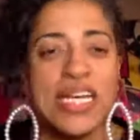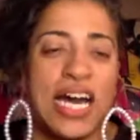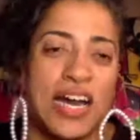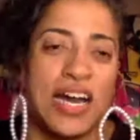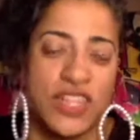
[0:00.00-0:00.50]

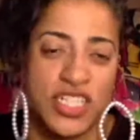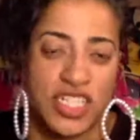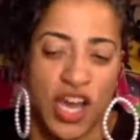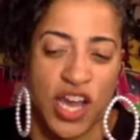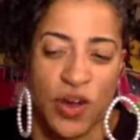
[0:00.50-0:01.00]
of the
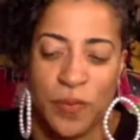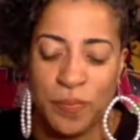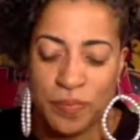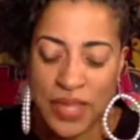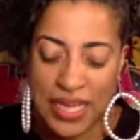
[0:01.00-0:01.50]
show.
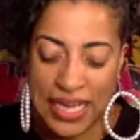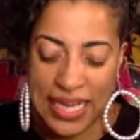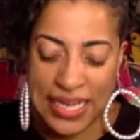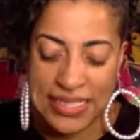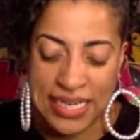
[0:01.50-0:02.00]

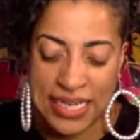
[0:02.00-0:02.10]
And